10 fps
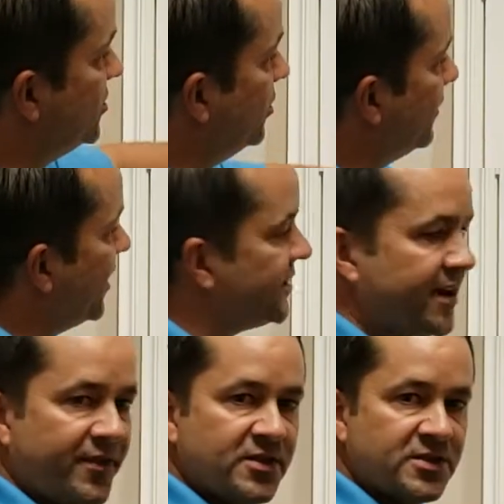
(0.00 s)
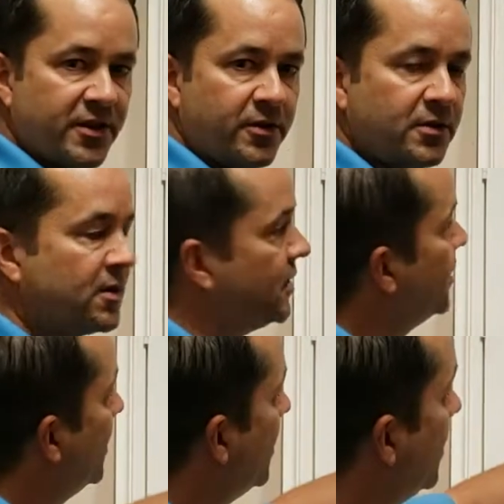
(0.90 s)
tilt rod down the center.
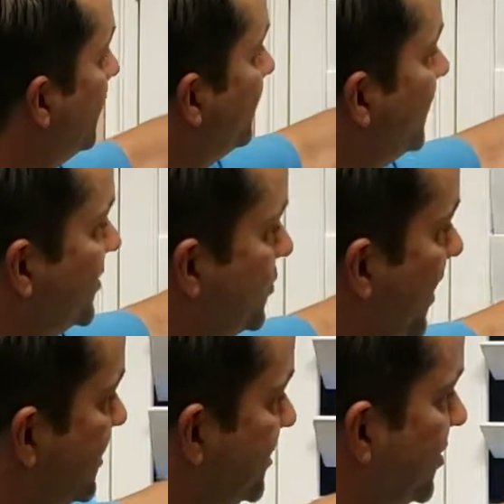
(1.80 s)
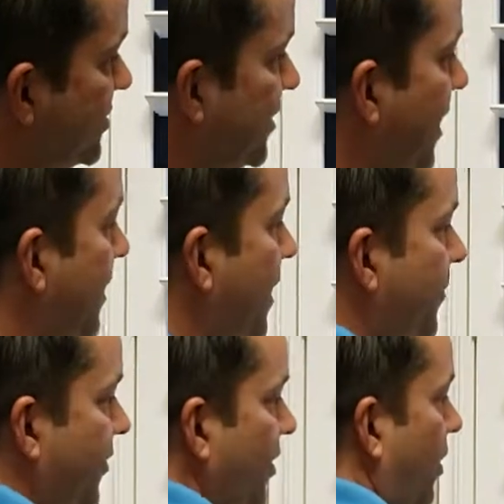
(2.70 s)
This would actually just
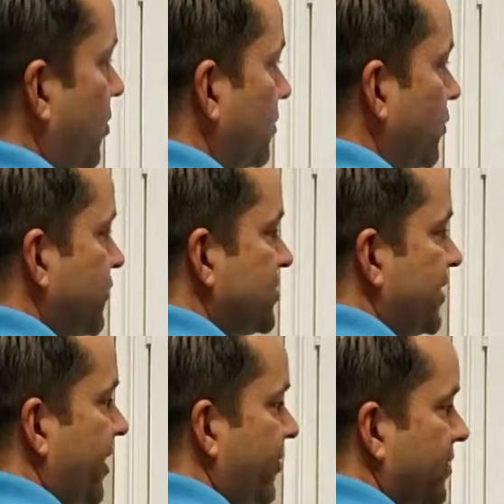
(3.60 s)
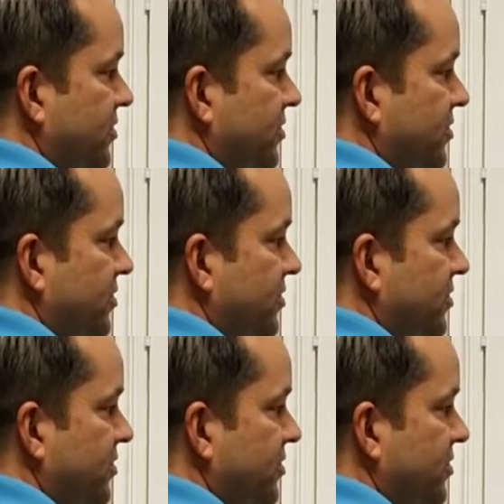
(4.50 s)
operate all the louvers together.